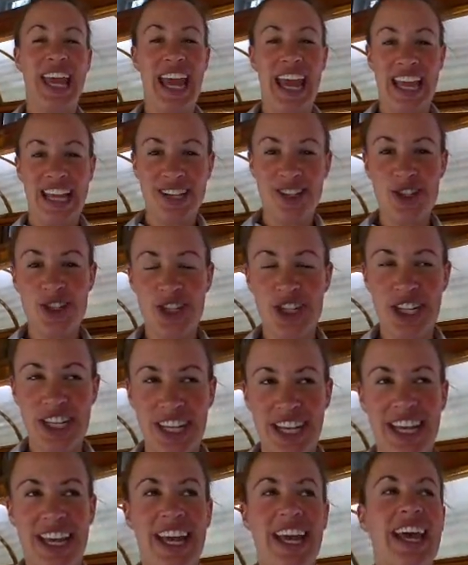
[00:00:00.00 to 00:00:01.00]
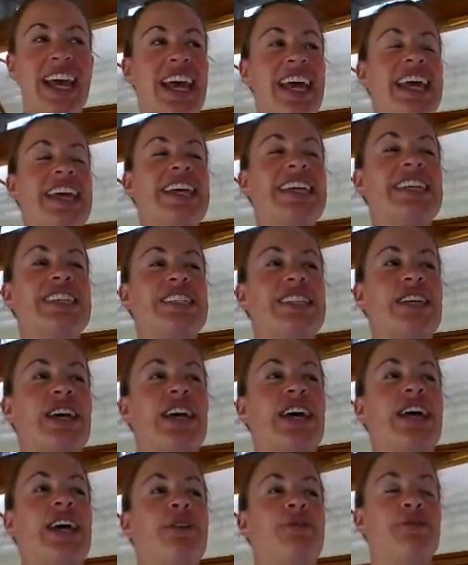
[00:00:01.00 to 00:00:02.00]
gauge is
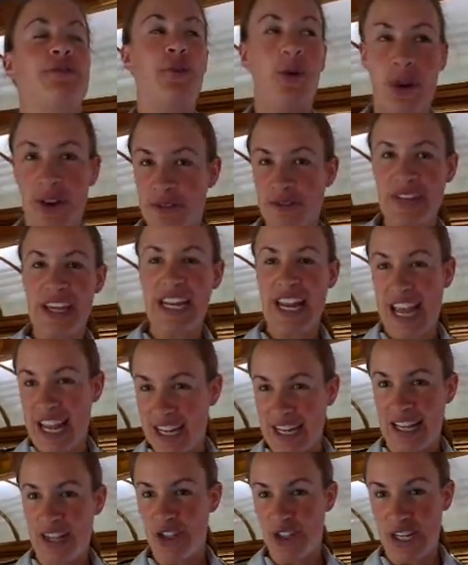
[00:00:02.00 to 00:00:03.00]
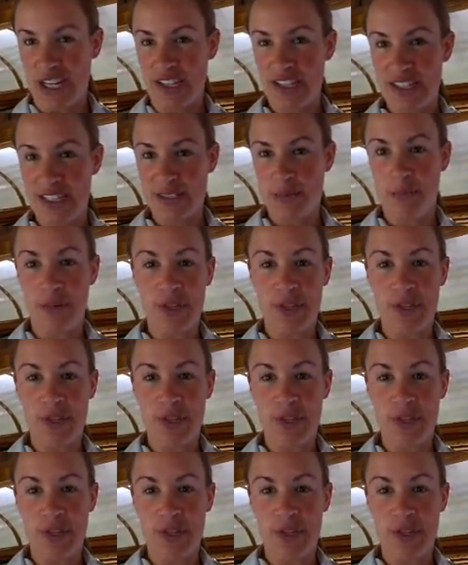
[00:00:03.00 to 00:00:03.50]
4 feet 8 inches